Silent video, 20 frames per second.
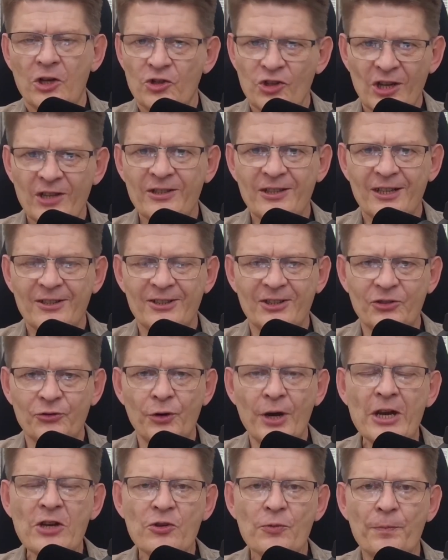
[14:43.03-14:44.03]
Just as
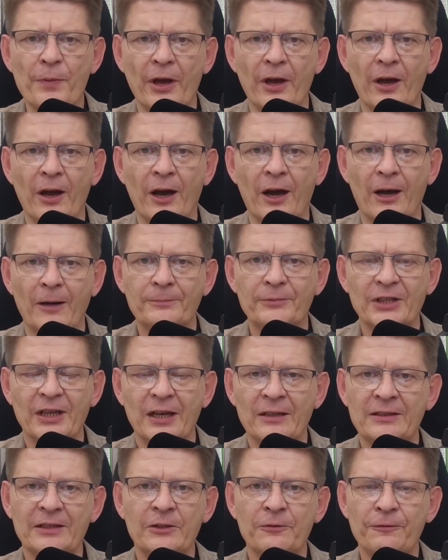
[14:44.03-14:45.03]
strange, perhaps,
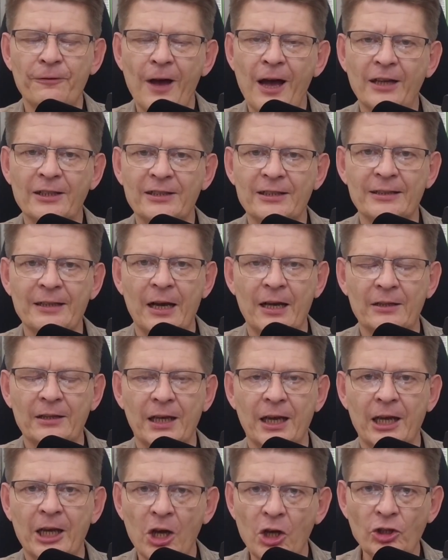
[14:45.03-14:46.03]
as the fact that
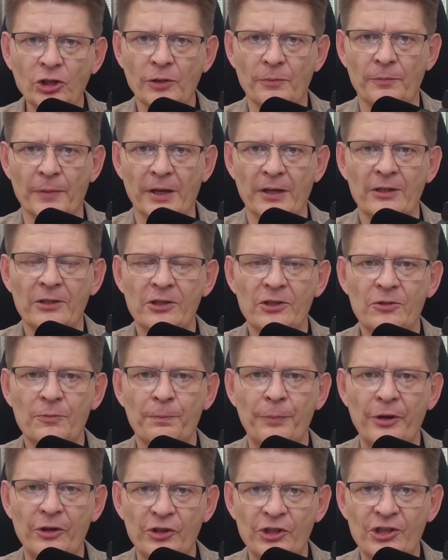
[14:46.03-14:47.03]
economists
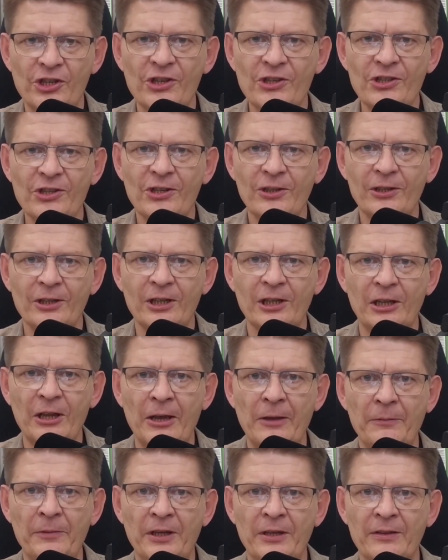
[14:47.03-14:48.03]
persist in
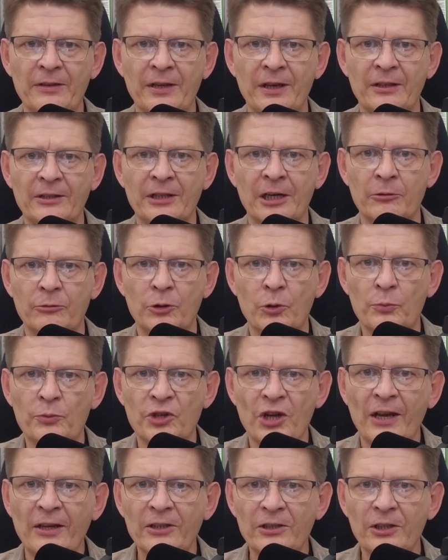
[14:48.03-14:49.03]
claiming that our
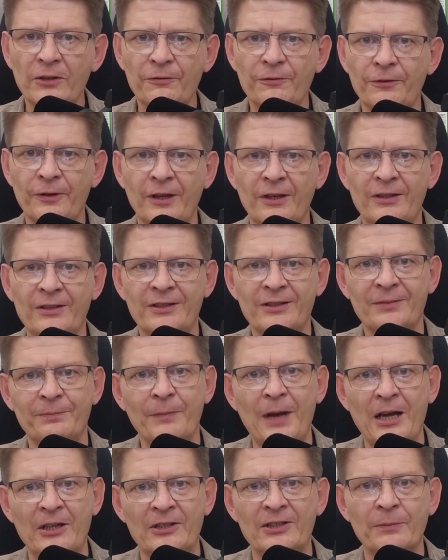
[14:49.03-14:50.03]
objective is
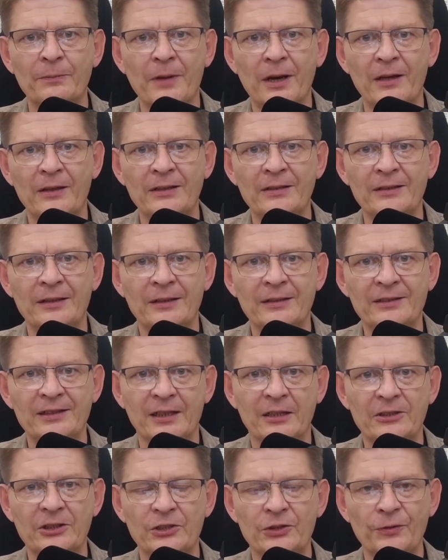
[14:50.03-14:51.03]
maximizing
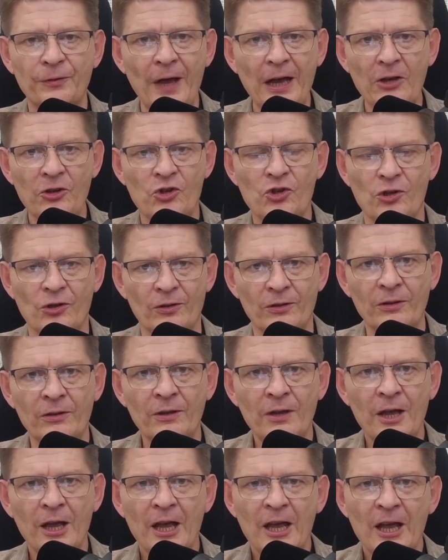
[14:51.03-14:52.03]

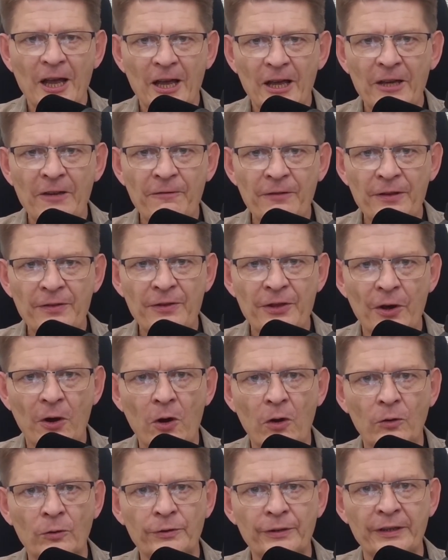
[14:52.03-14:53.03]
satisfaction, even
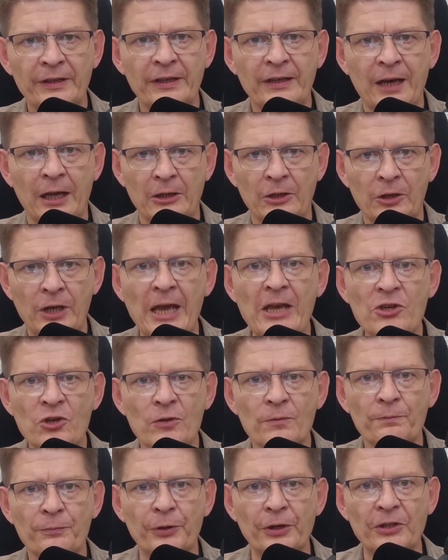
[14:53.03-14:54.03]
though the
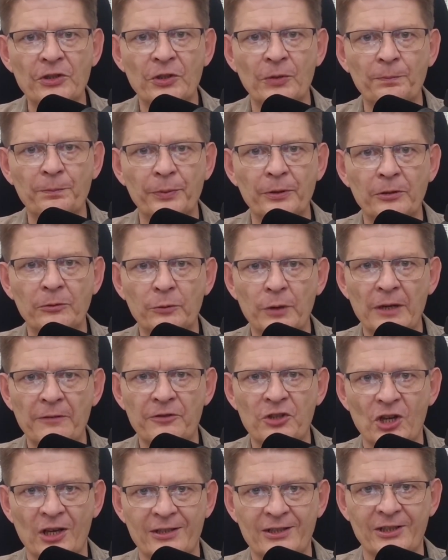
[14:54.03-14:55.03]
allocation principle we
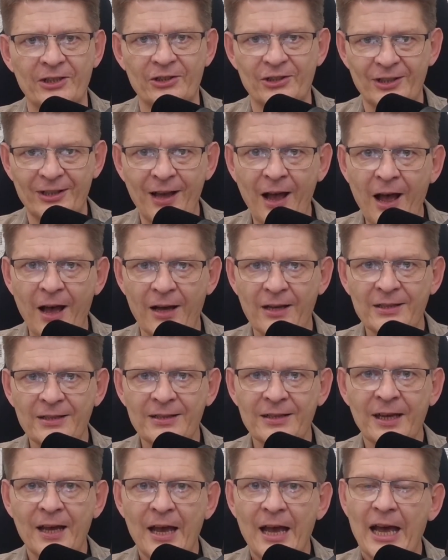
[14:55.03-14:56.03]
have just
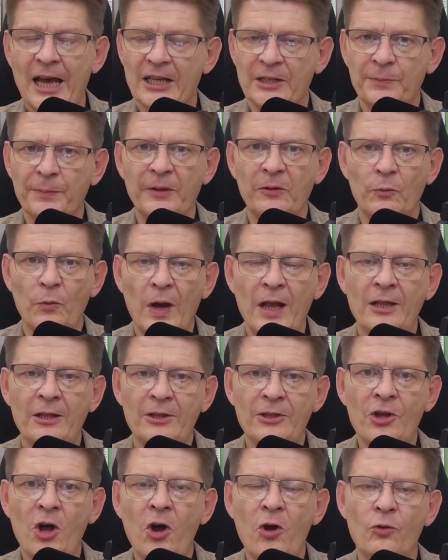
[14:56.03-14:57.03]
discussed has been well
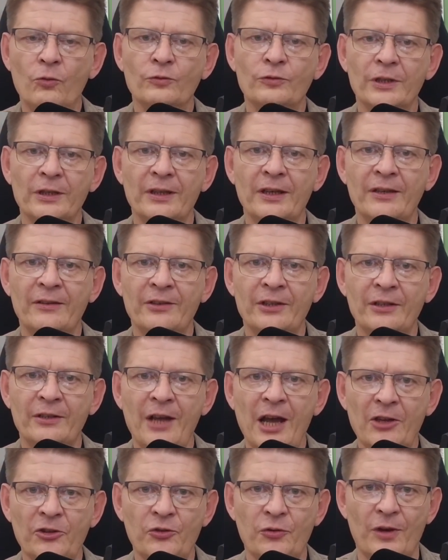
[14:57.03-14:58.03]
known in the
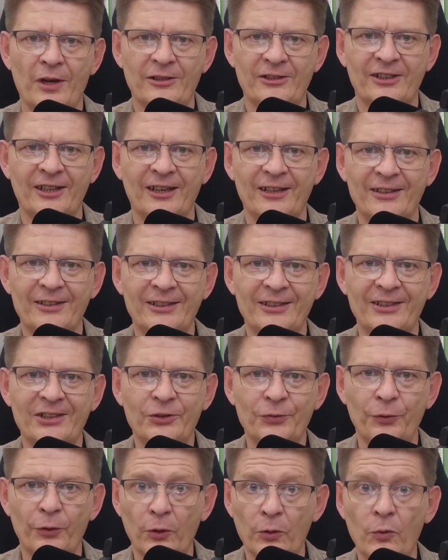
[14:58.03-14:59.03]
natural
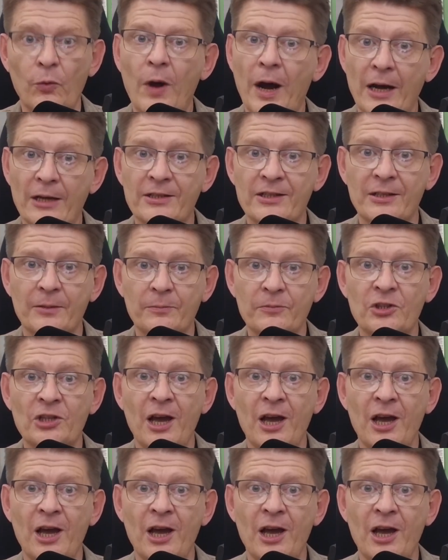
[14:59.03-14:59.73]
sciences for quite some